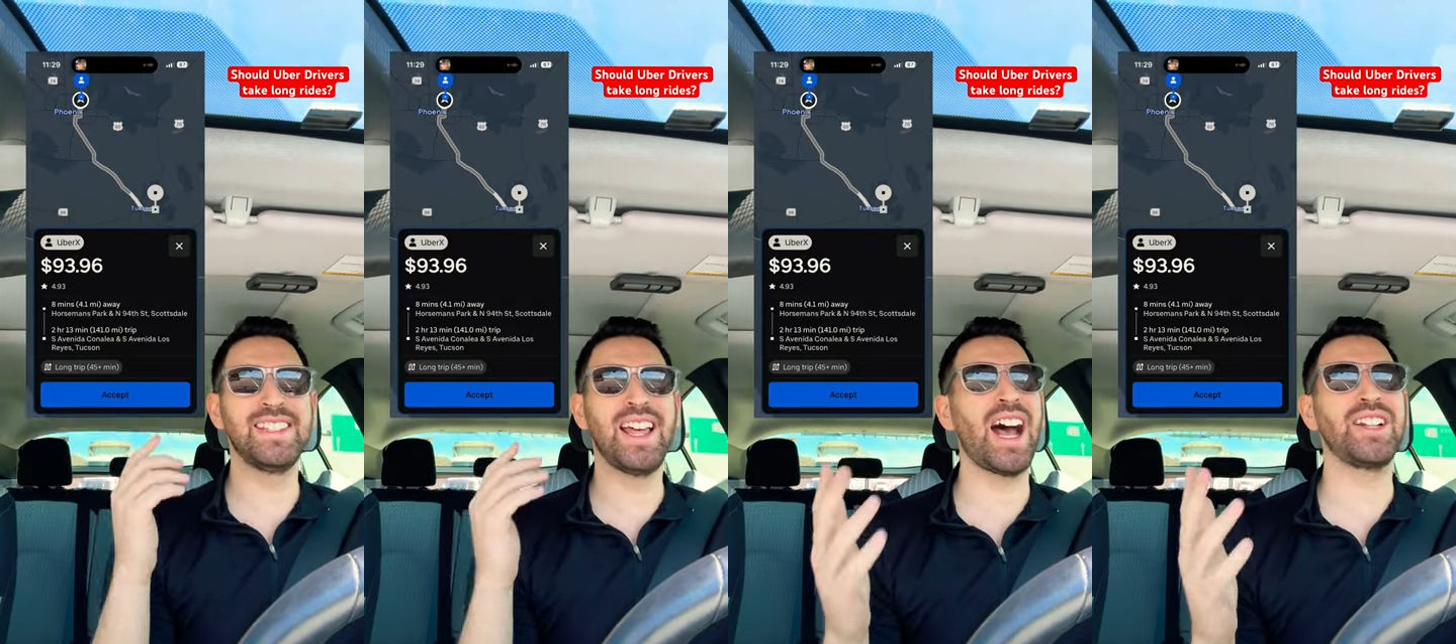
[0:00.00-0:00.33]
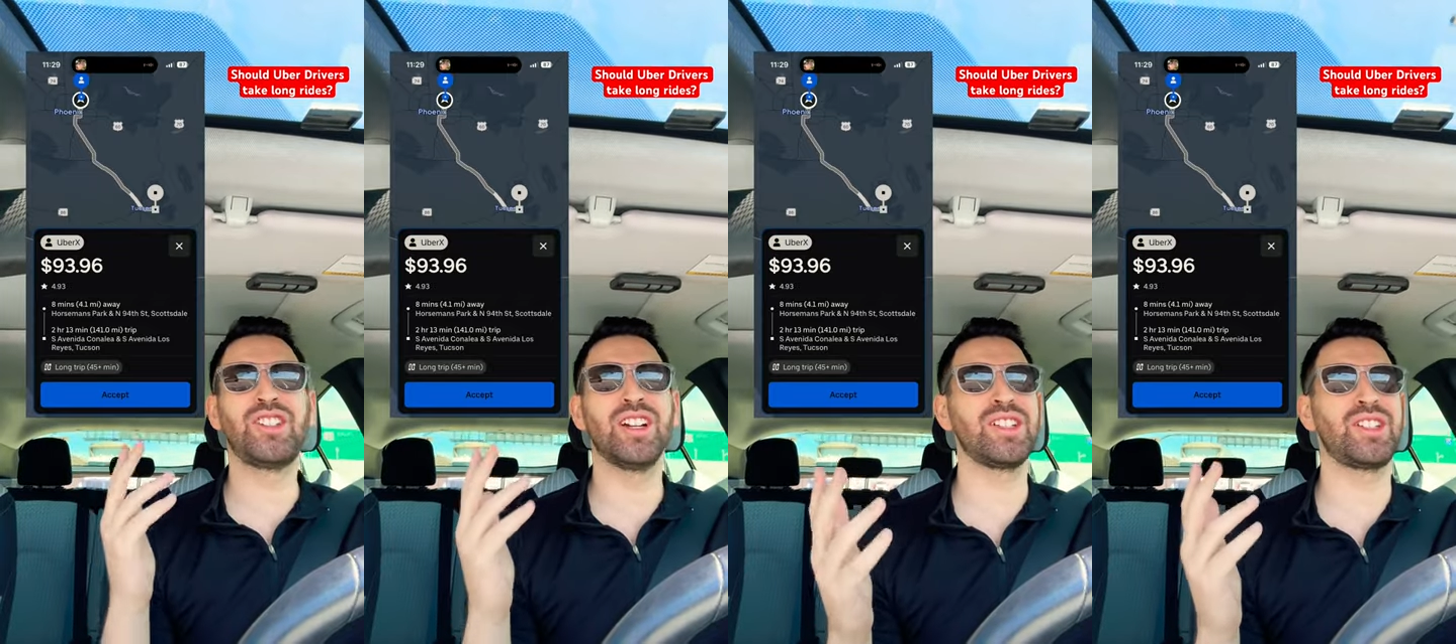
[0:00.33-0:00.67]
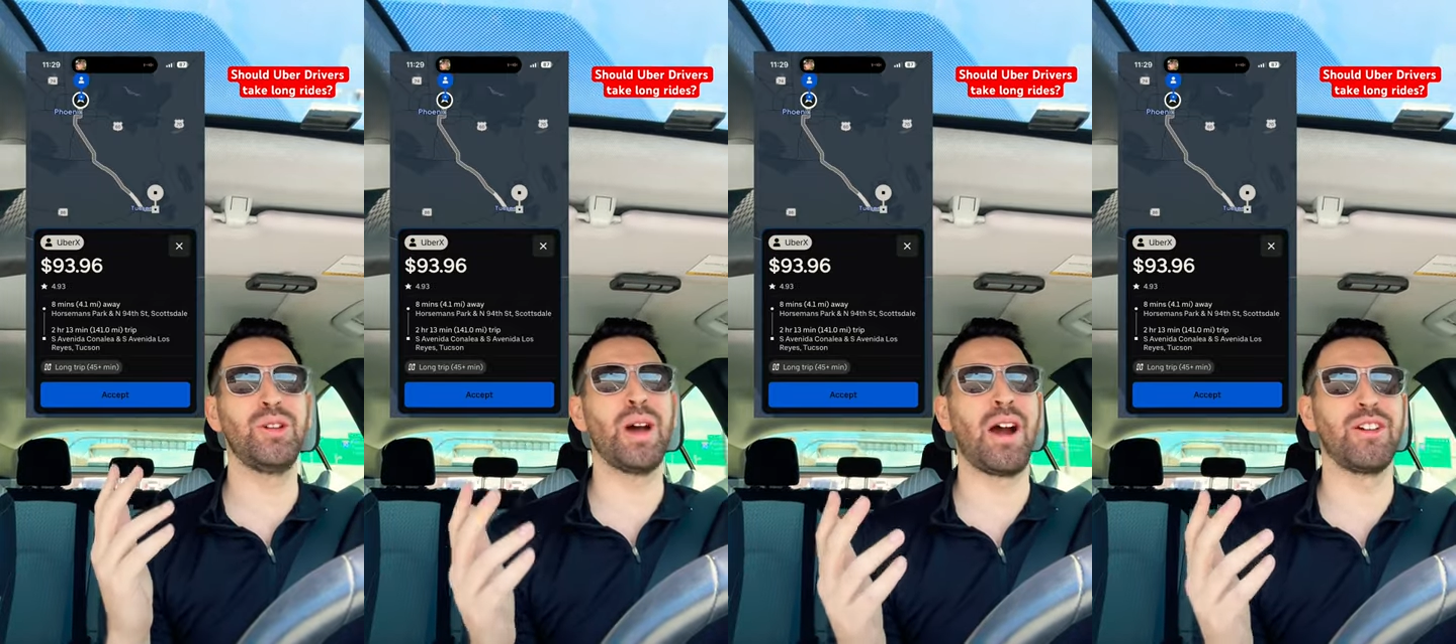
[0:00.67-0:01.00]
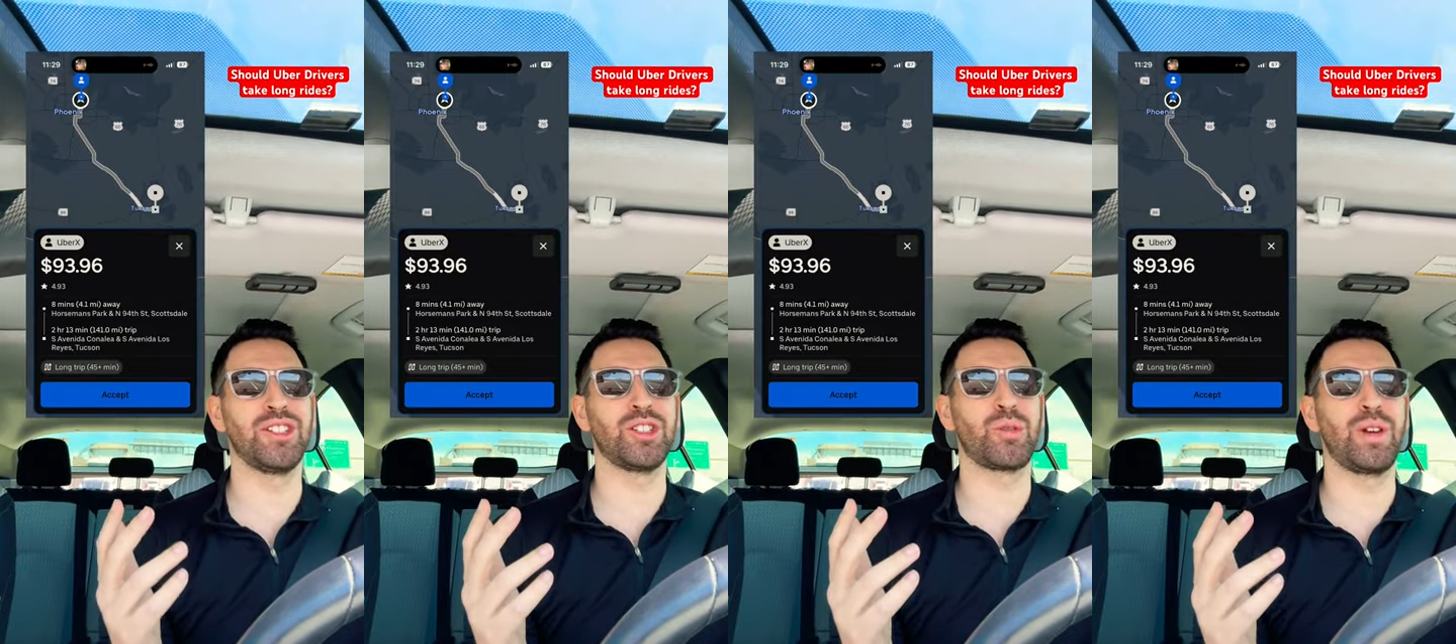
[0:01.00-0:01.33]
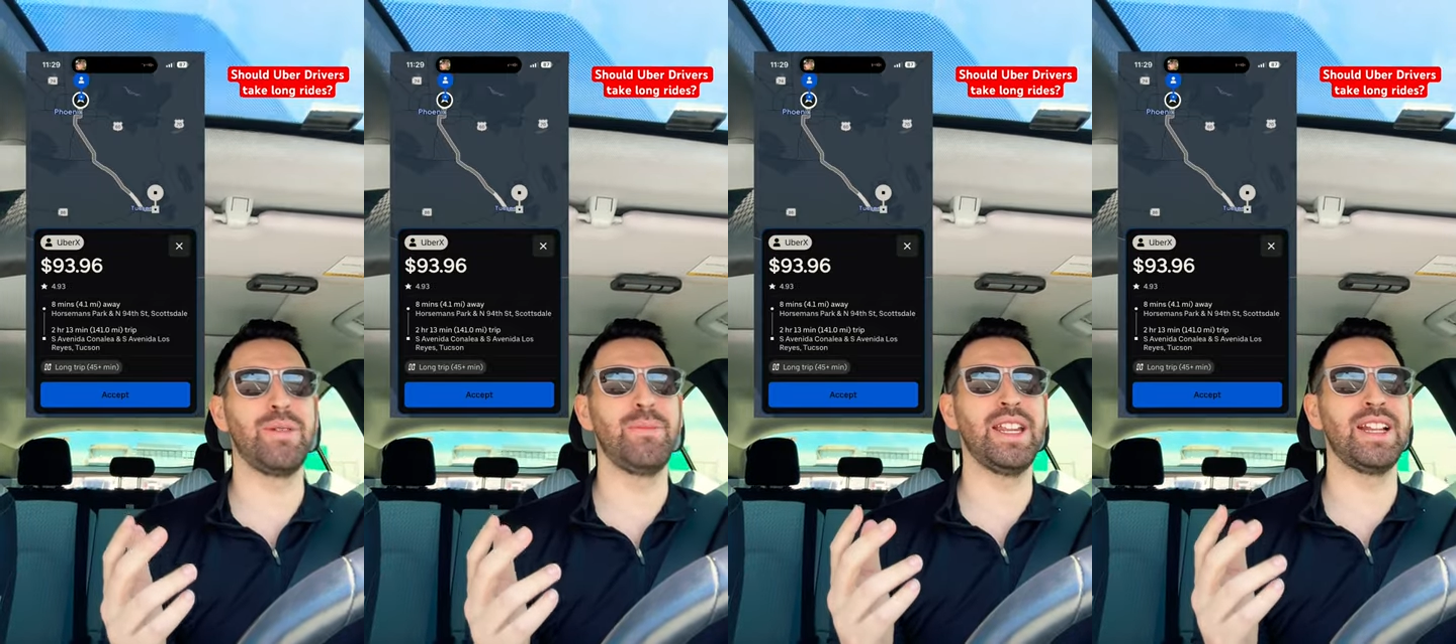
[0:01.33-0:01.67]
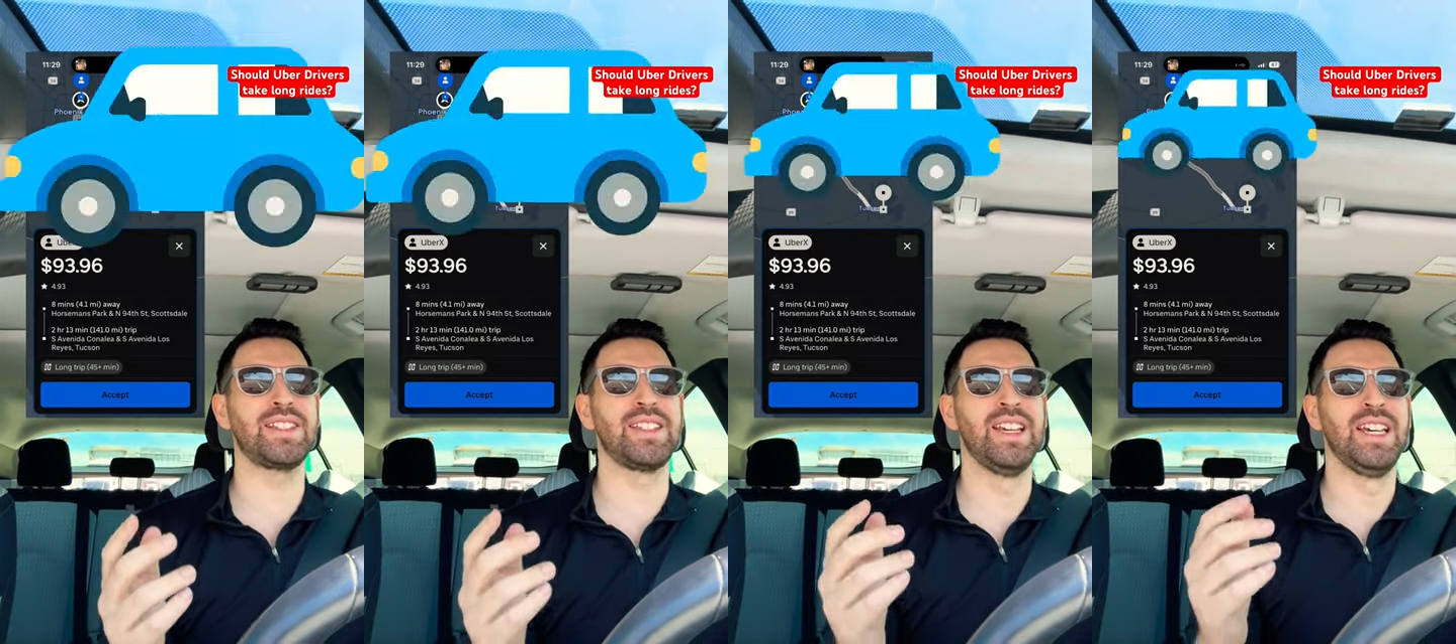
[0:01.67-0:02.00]
not just 2 hours and 20
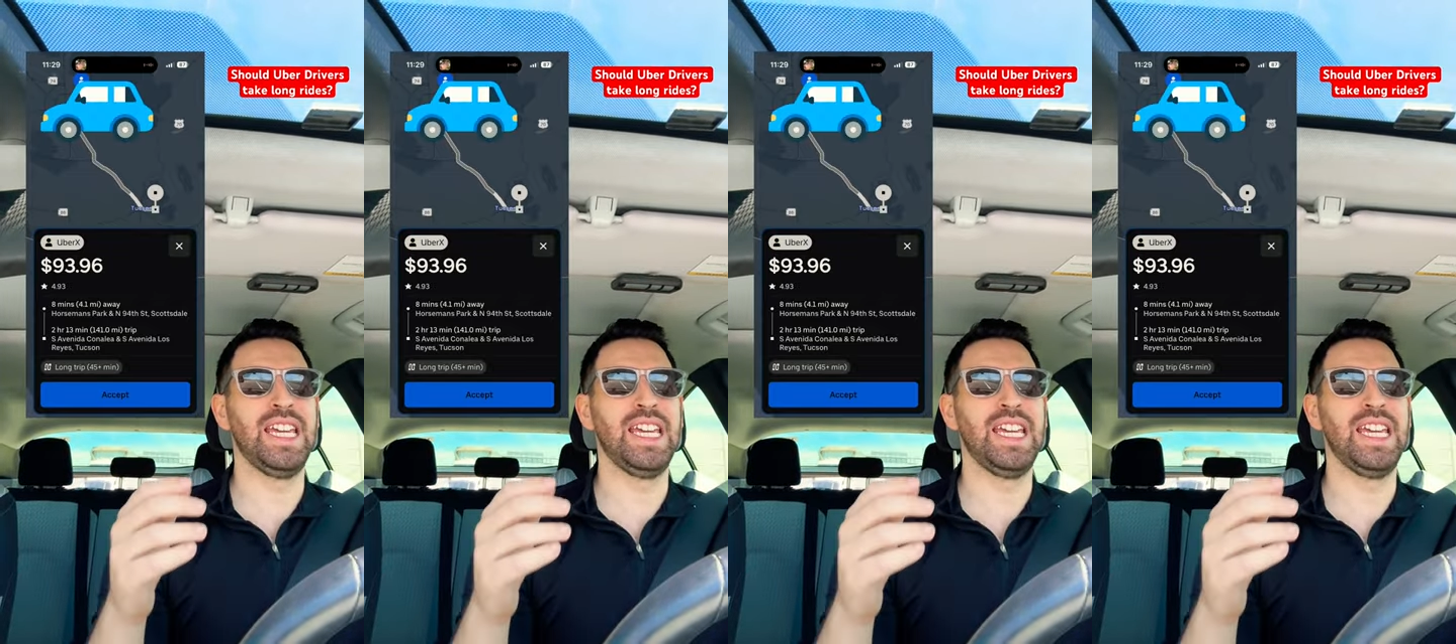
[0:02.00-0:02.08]
minutes.